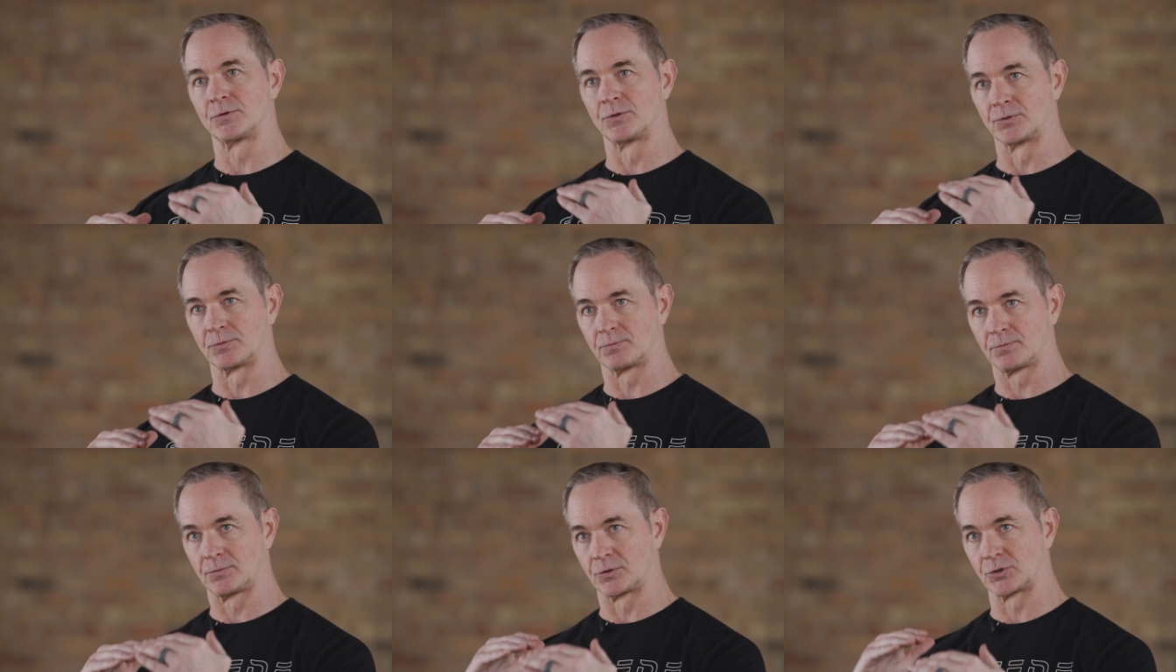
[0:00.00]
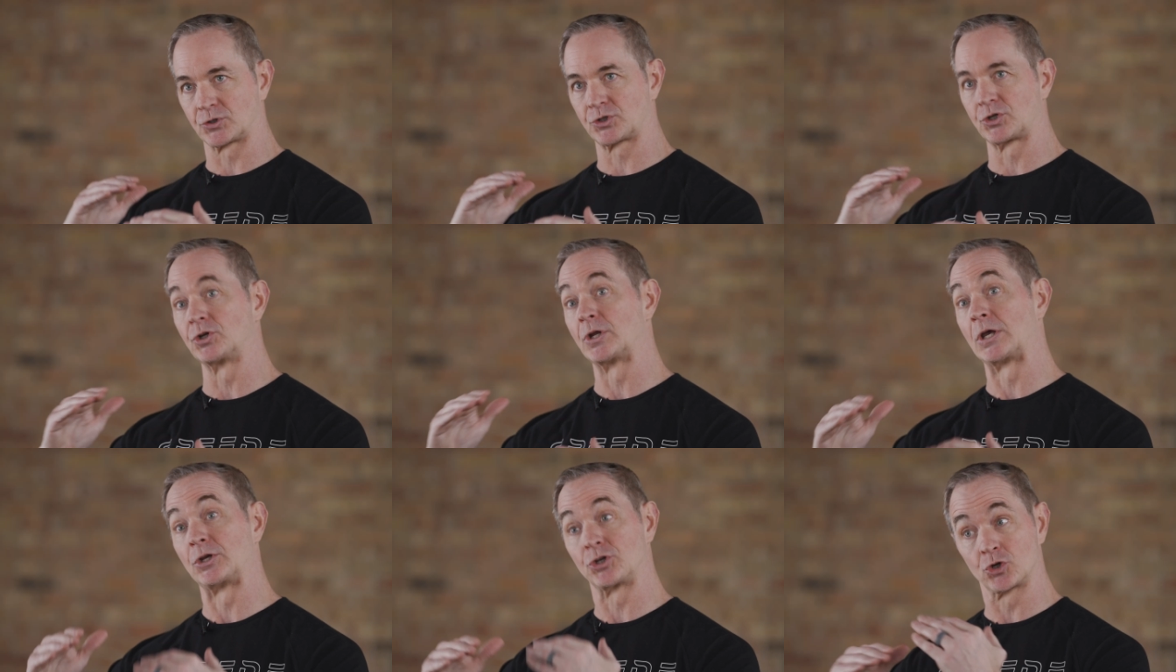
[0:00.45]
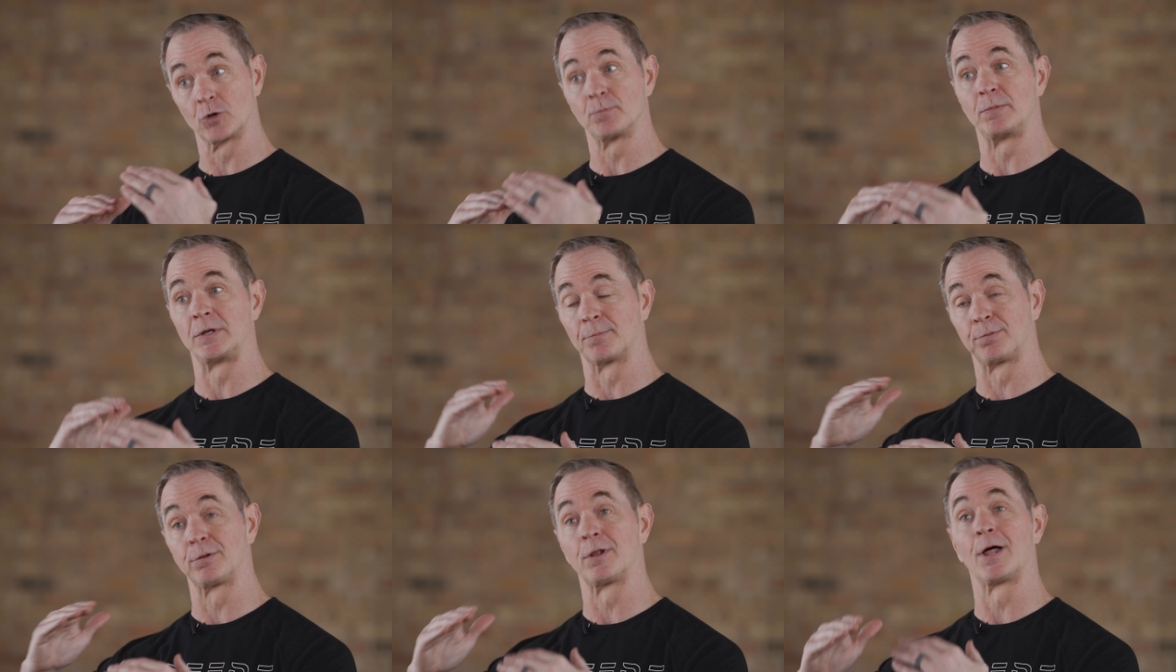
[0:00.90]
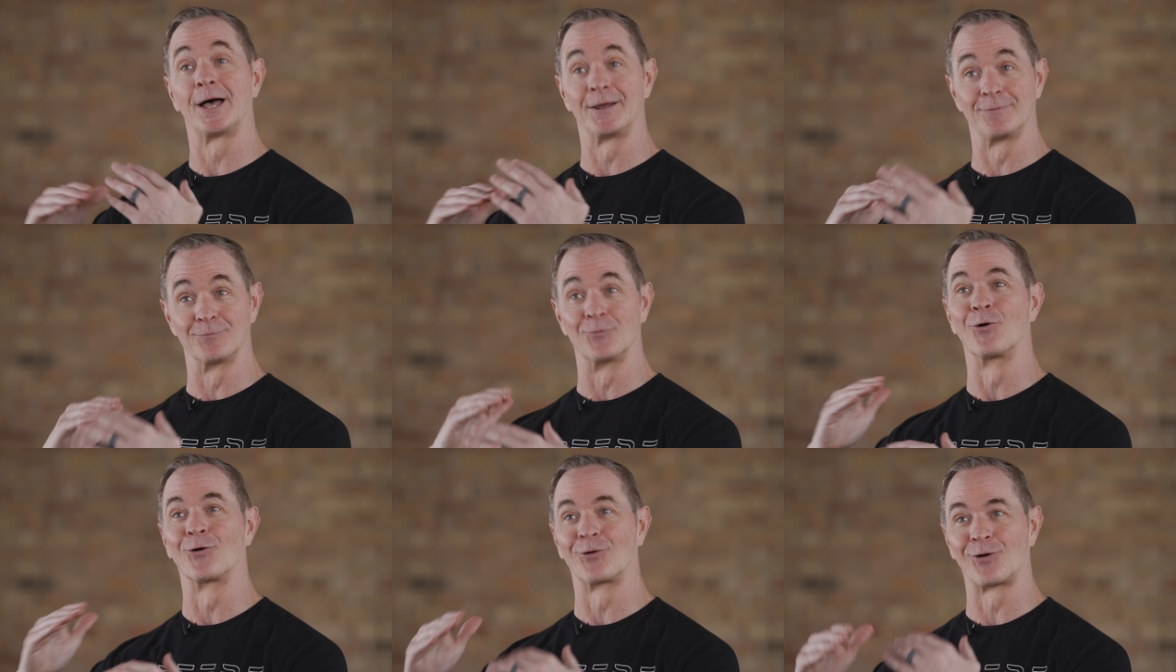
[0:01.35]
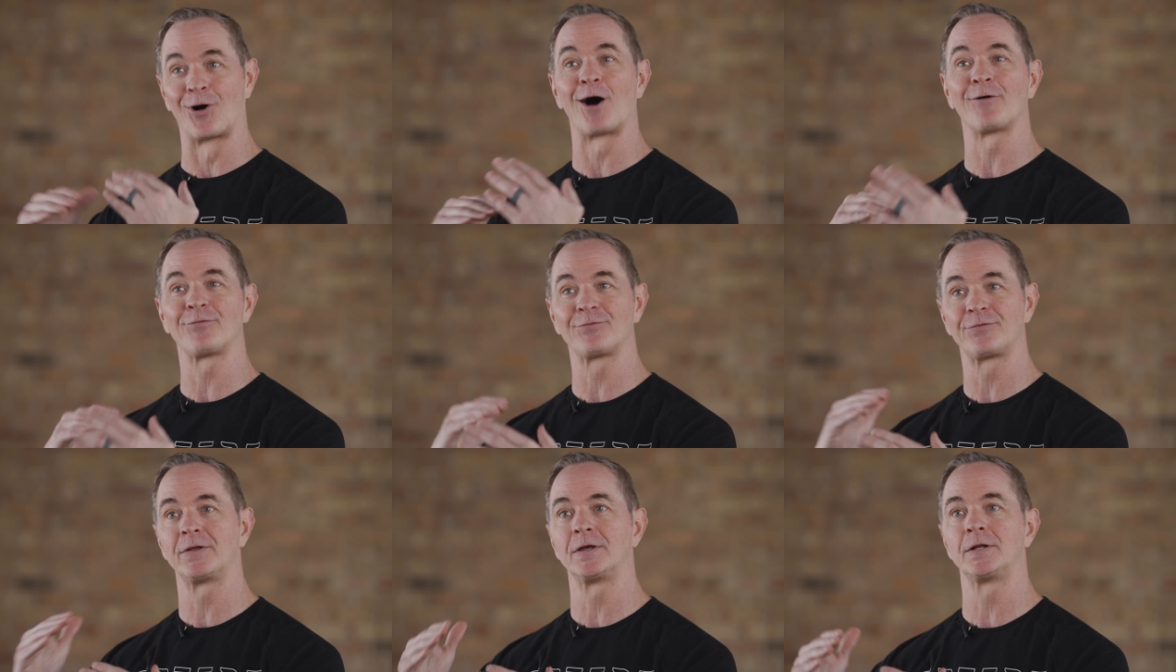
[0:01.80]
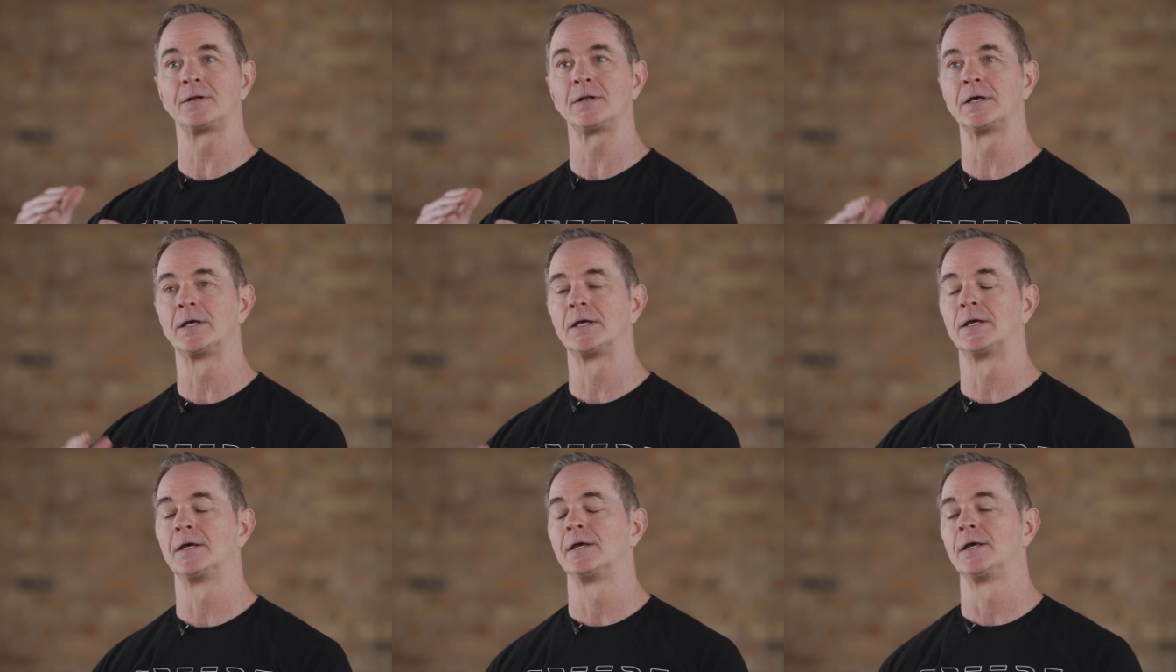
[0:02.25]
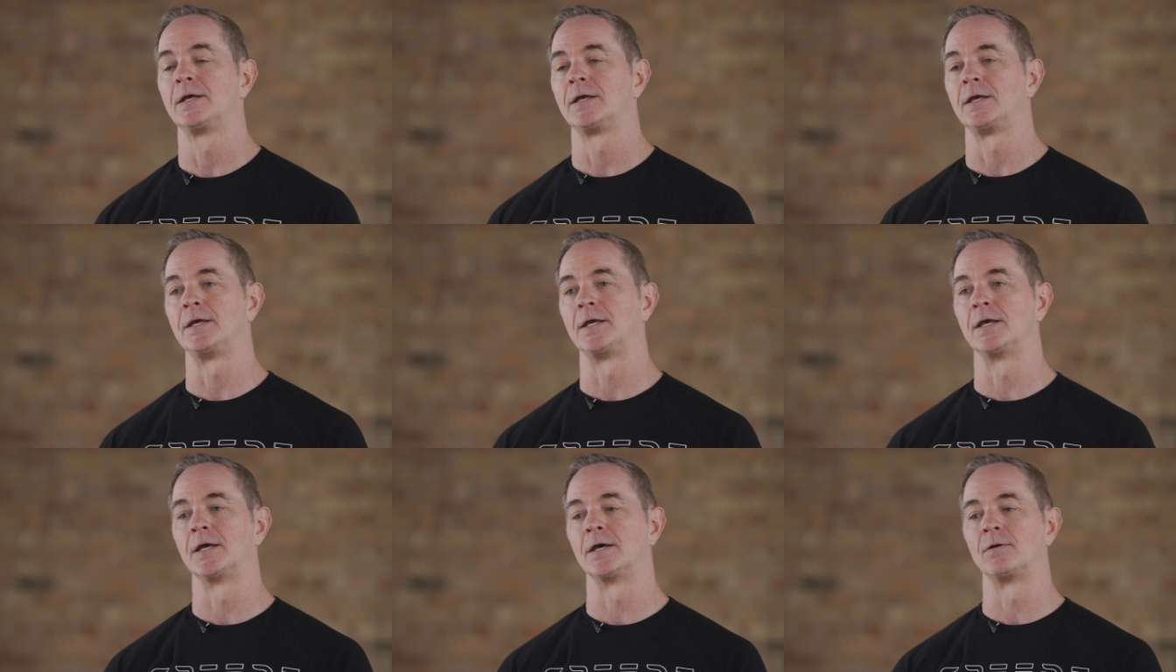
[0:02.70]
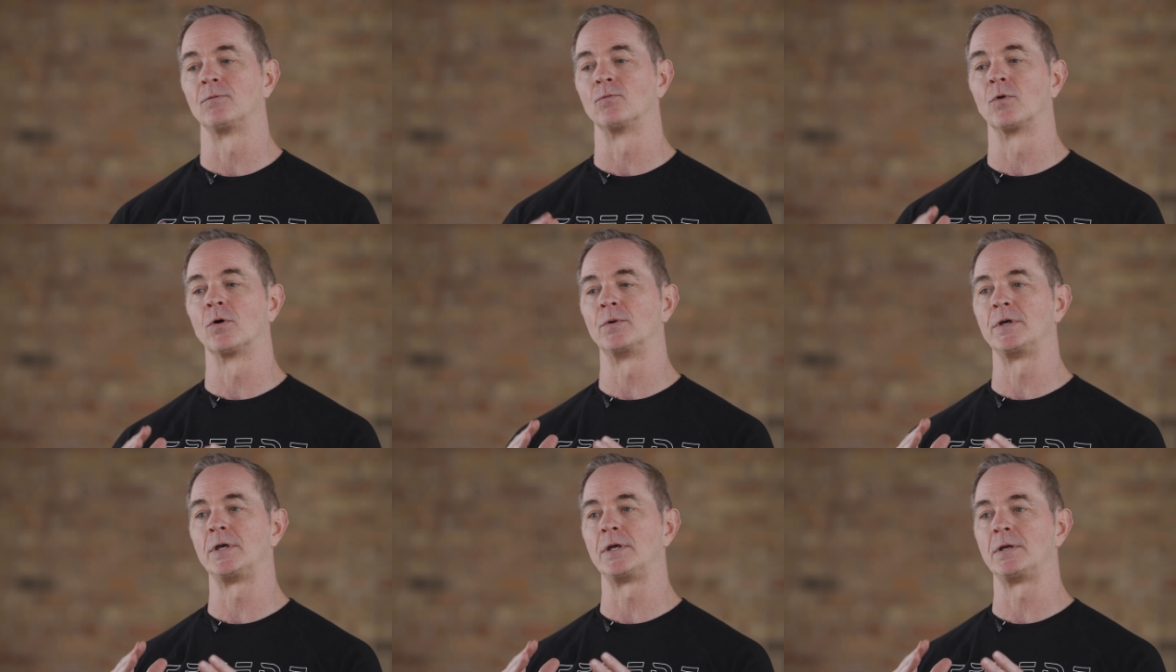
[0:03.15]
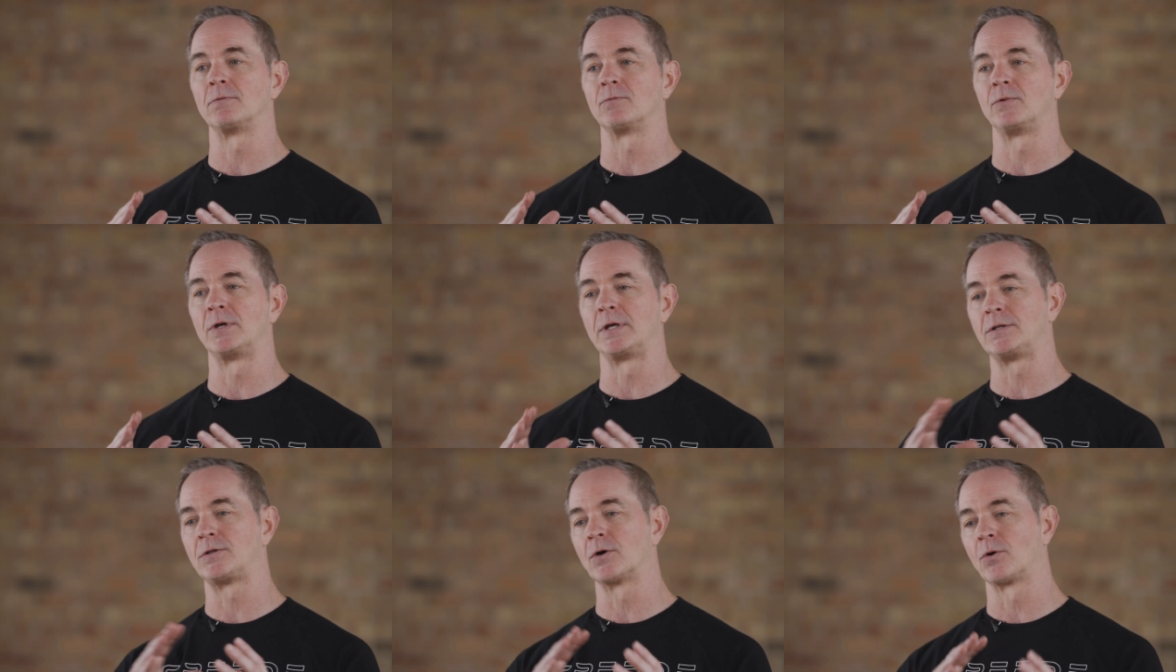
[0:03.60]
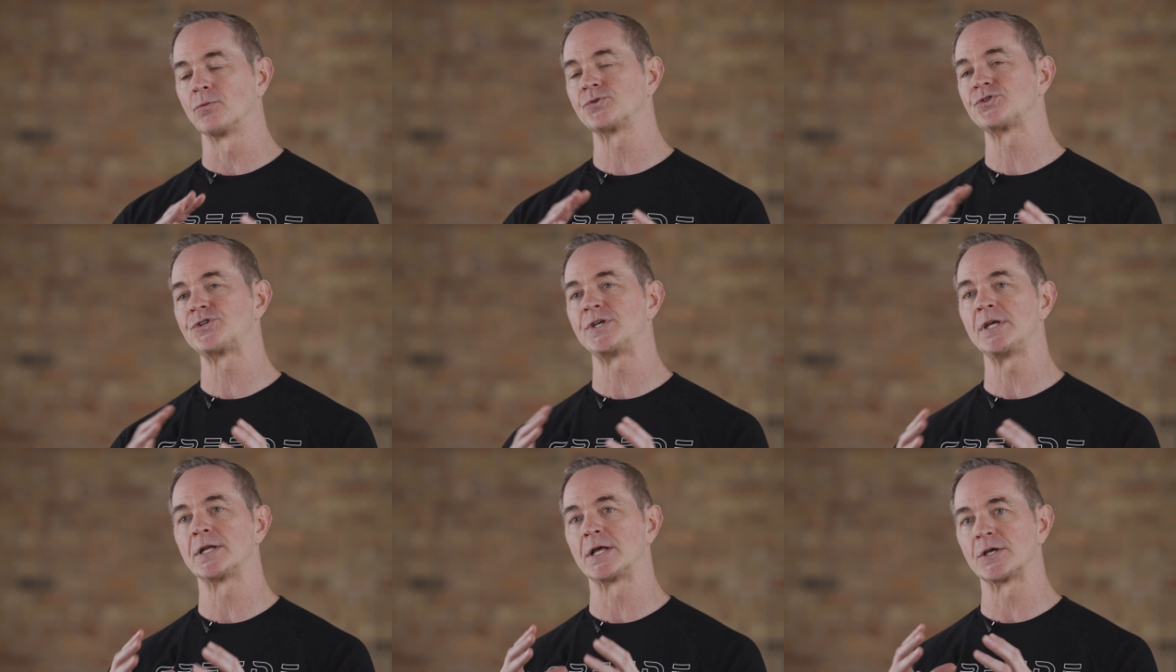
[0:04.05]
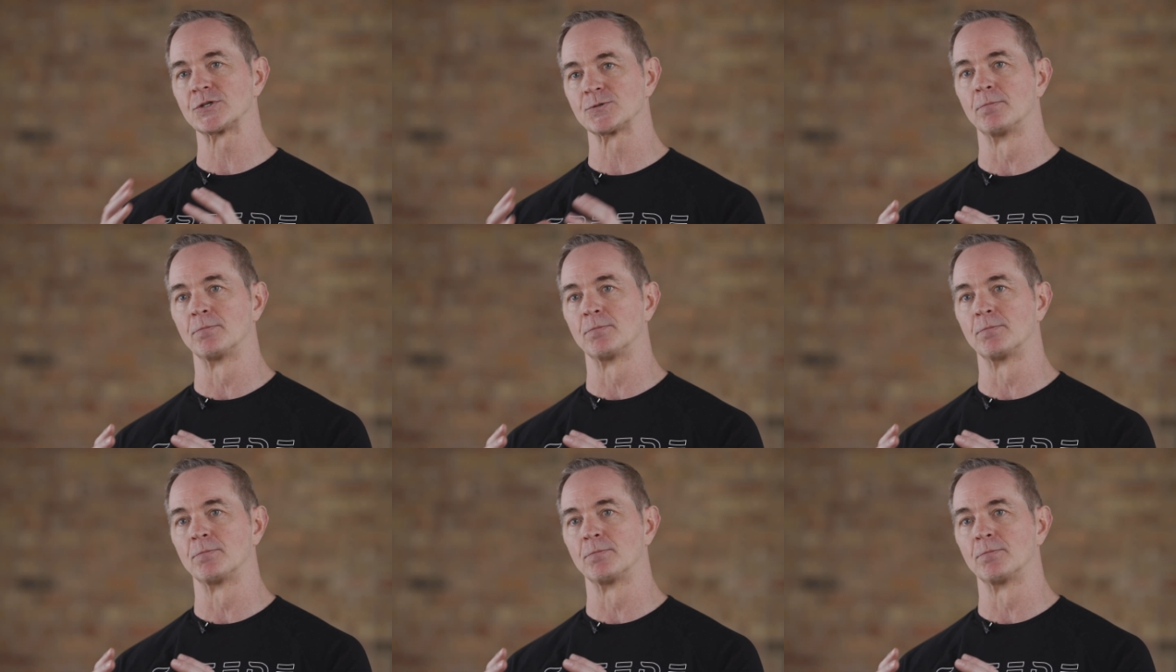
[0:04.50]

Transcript: they're, they should be applied more often. And what we, we don't see it as